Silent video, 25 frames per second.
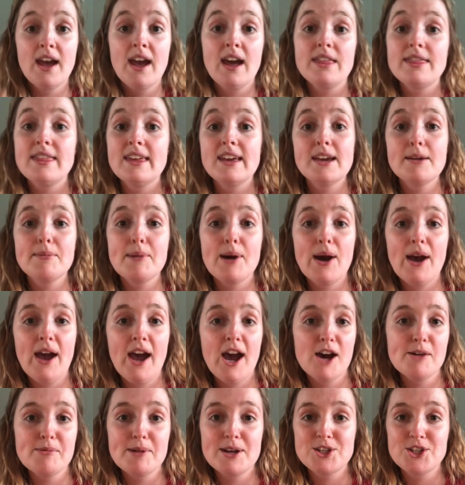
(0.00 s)
think about
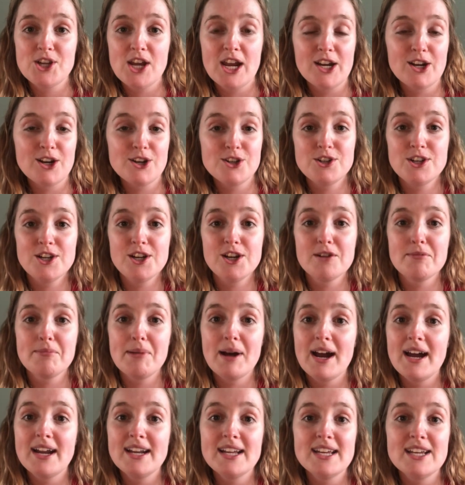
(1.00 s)
how much energy your
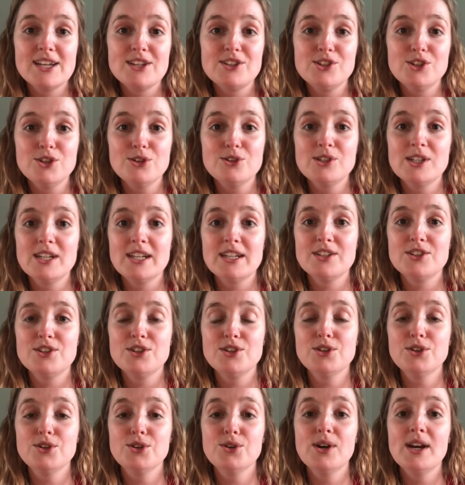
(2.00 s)
body is using
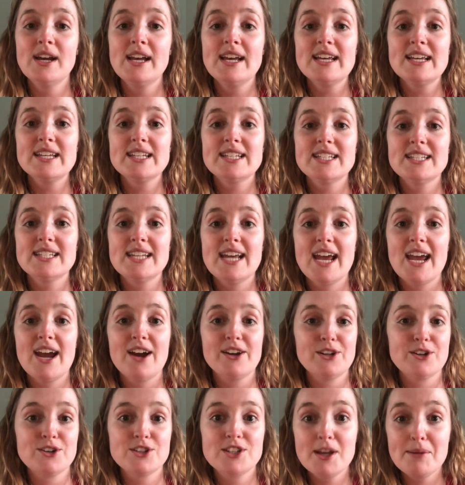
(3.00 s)
to stay
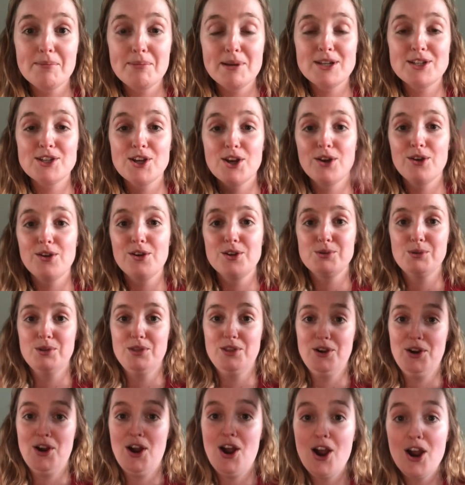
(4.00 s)
on your tippy toes with
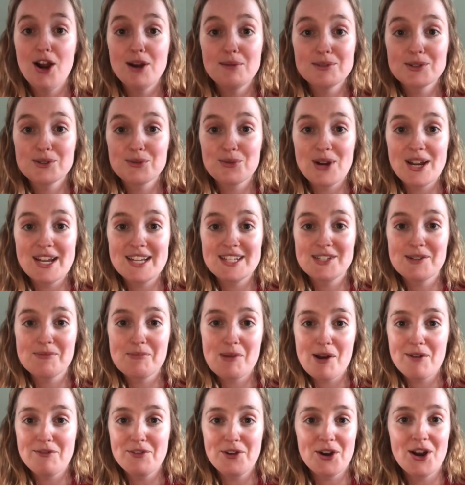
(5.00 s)
your arms raised
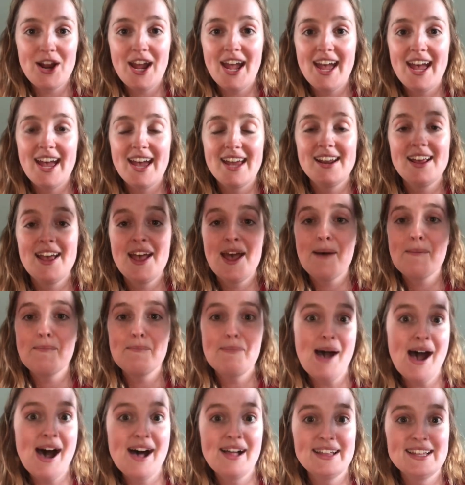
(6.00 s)
above your head,
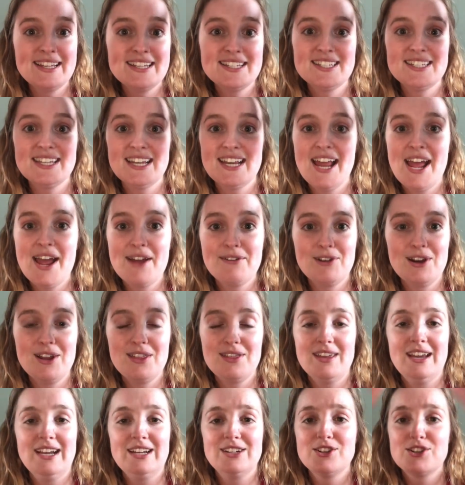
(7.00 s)
balanced and
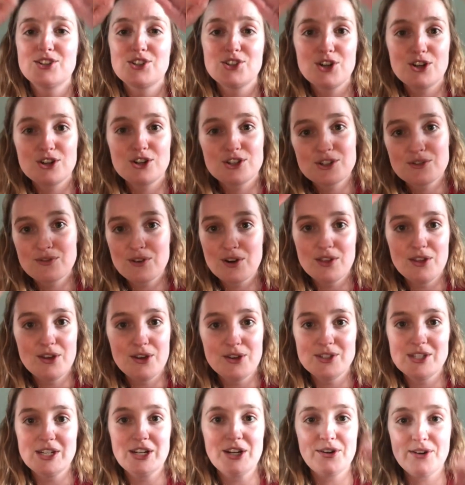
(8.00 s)
everything, to search for
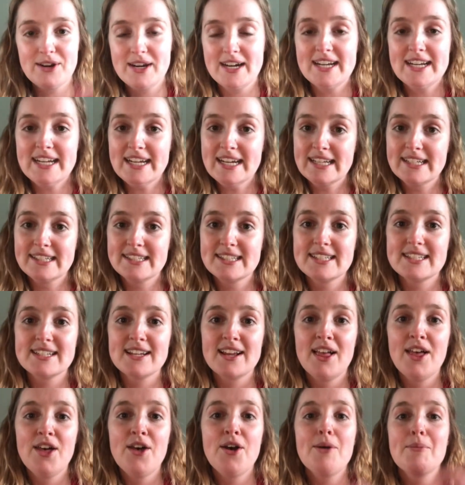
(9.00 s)
those ingredients.
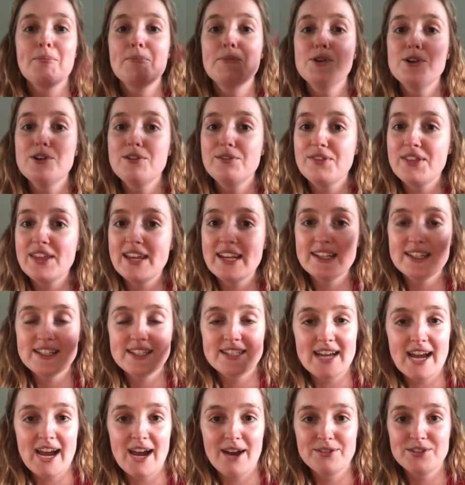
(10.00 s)
Move things
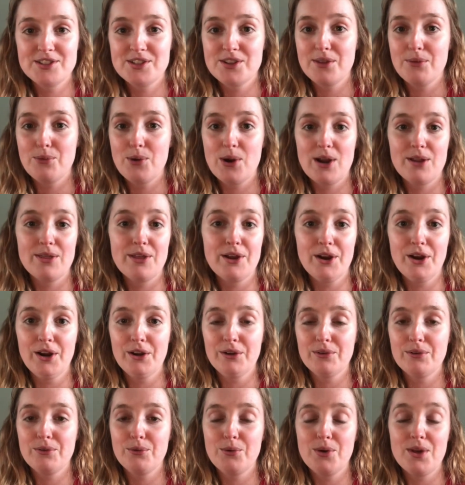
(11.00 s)
down to where
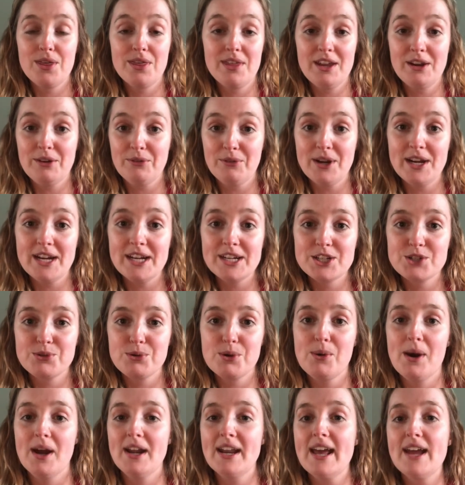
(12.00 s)
they're within reach. We
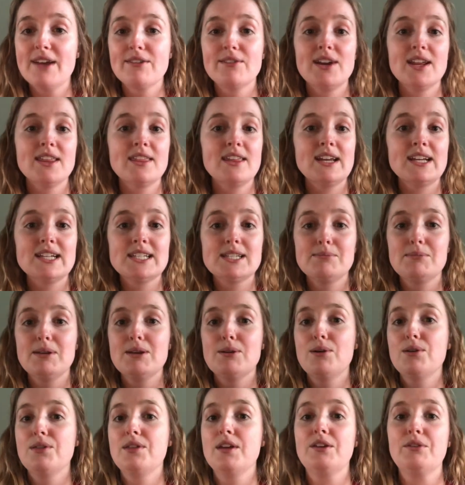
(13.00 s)
want everything to be
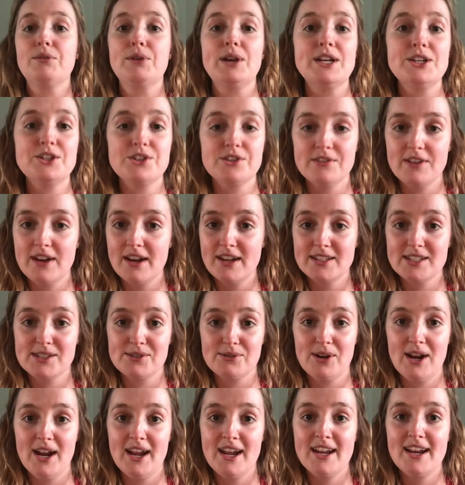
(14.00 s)
within reach of us,
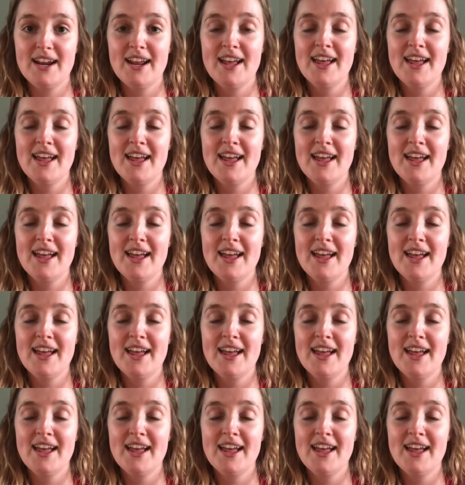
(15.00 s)
right?